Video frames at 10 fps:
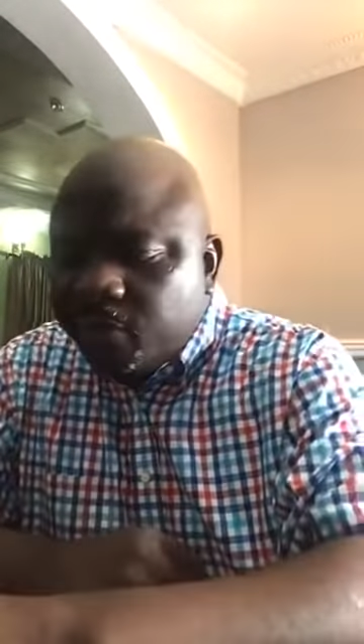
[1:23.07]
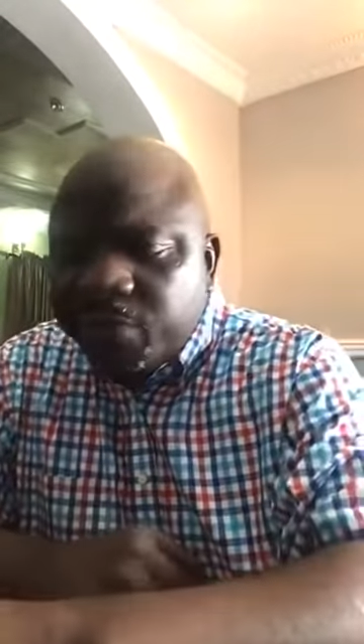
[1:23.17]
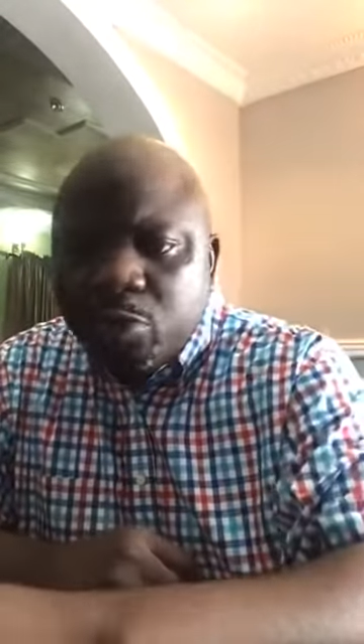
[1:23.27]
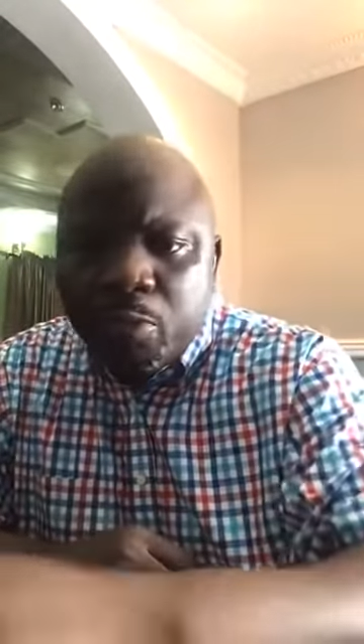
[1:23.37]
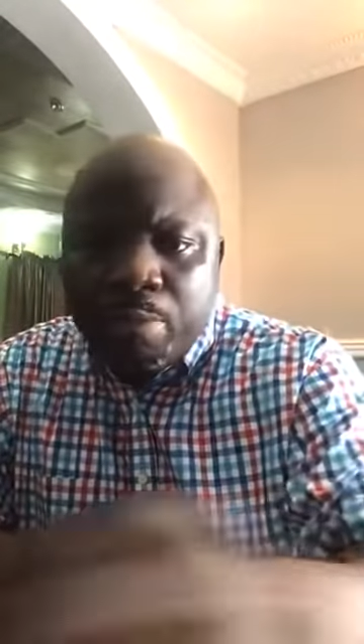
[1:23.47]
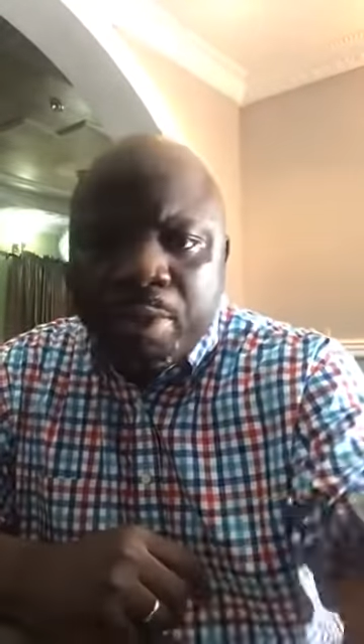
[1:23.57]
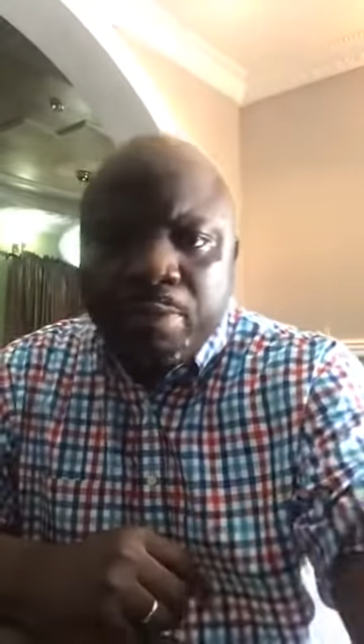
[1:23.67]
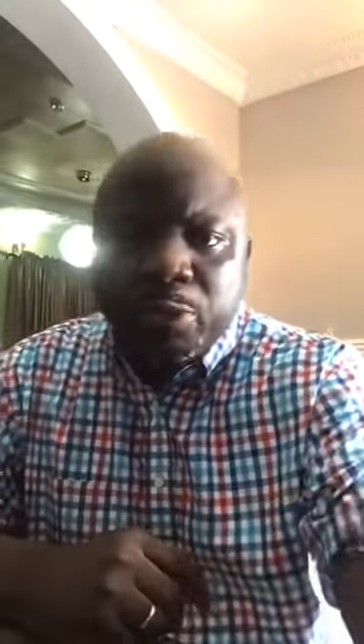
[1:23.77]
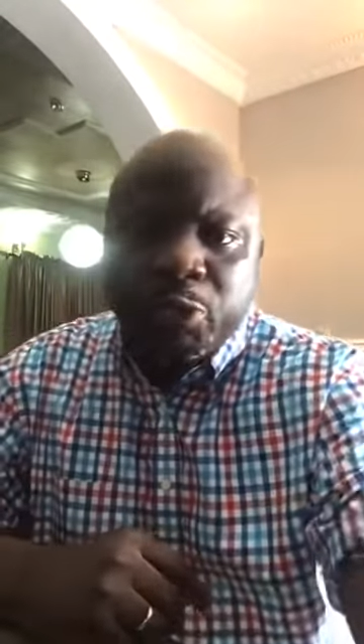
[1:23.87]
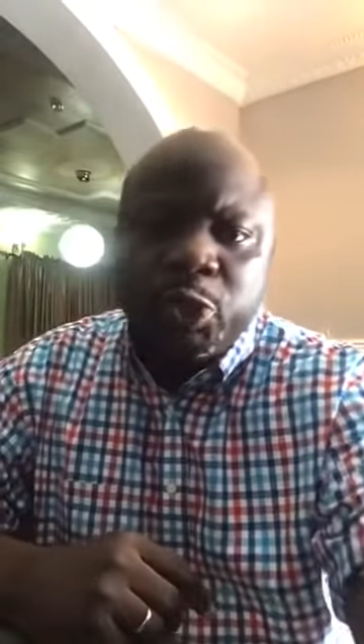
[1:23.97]
a few more
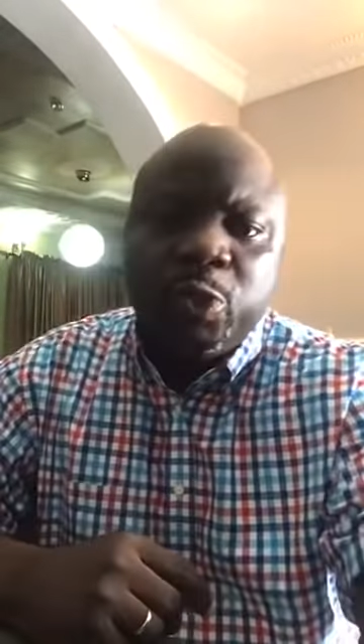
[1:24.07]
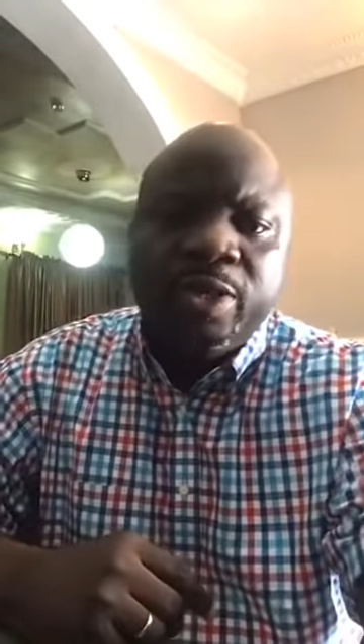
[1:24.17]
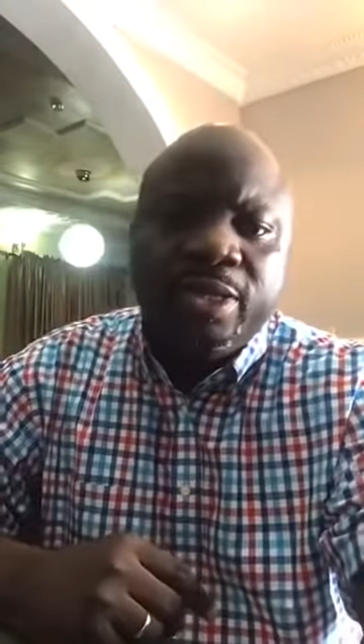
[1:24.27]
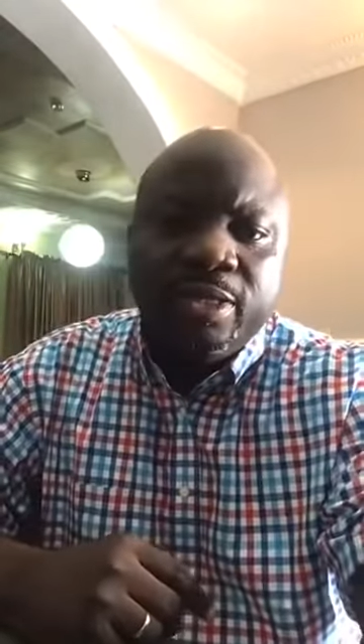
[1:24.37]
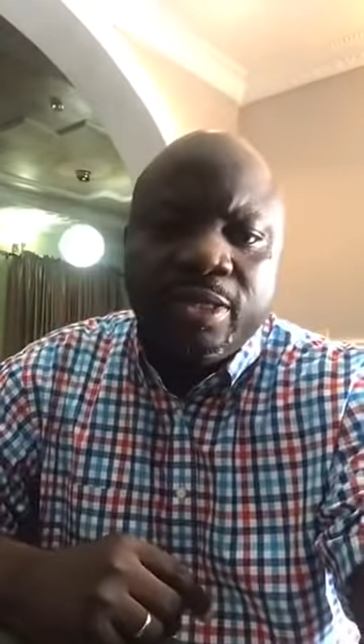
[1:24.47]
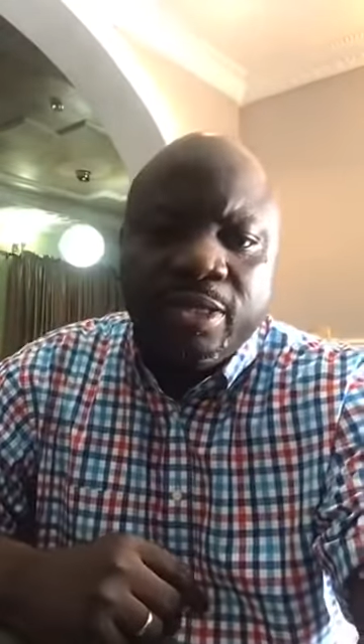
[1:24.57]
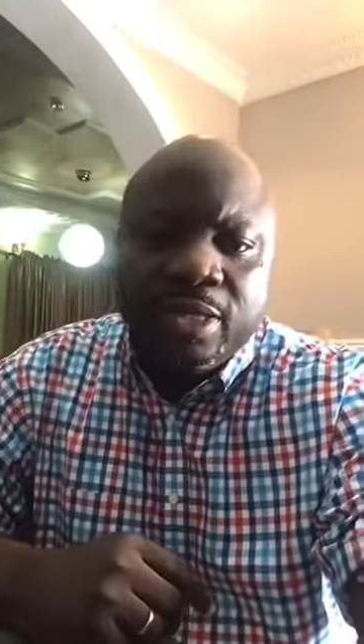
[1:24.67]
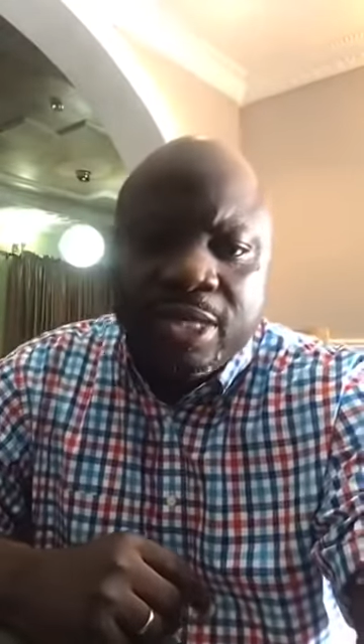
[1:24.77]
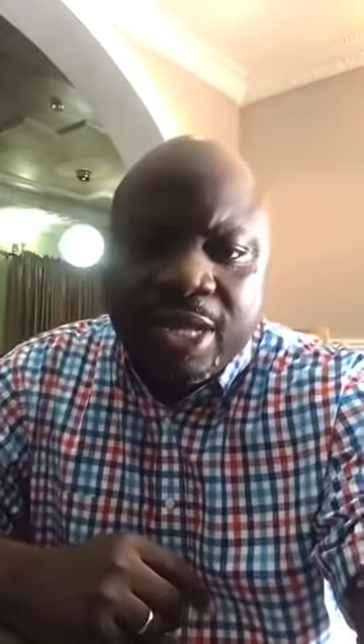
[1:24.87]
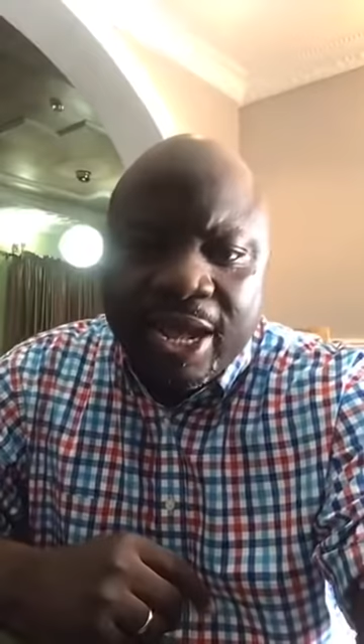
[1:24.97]
people to join.
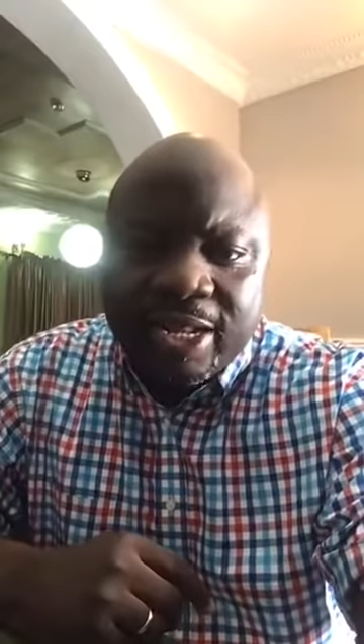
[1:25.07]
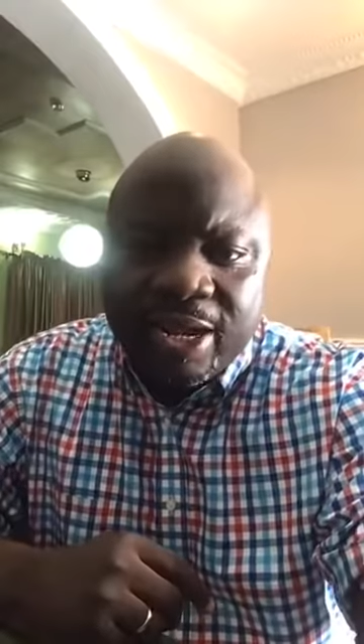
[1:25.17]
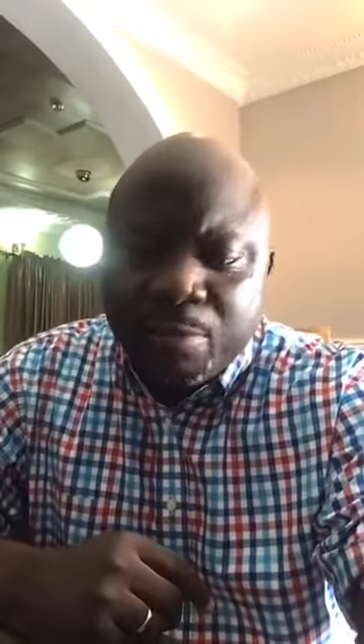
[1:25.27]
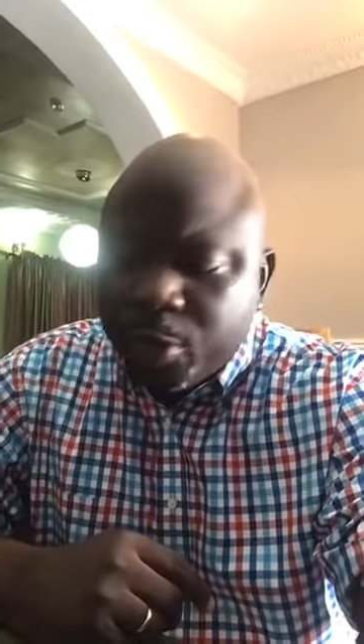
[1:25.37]
And then I'm